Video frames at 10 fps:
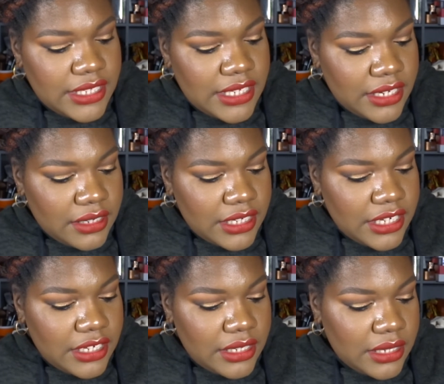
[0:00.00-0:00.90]
still
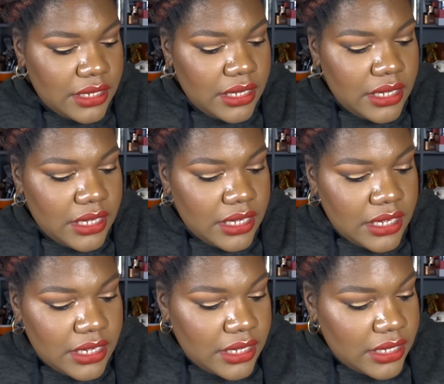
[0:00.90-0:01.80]
in.
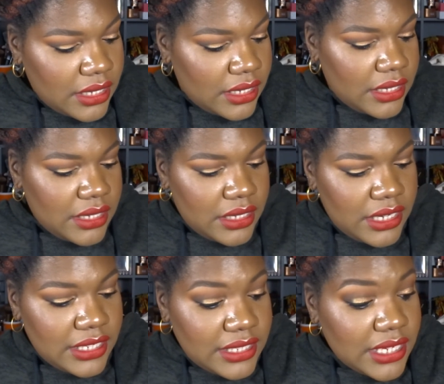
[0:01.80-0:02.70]

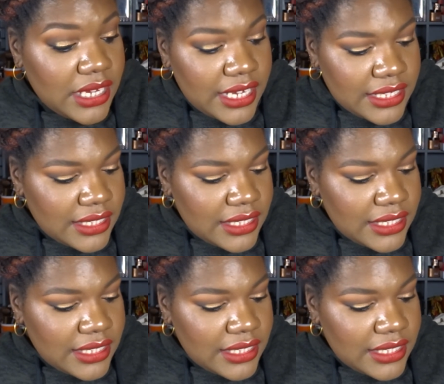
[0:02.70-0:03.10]
It still has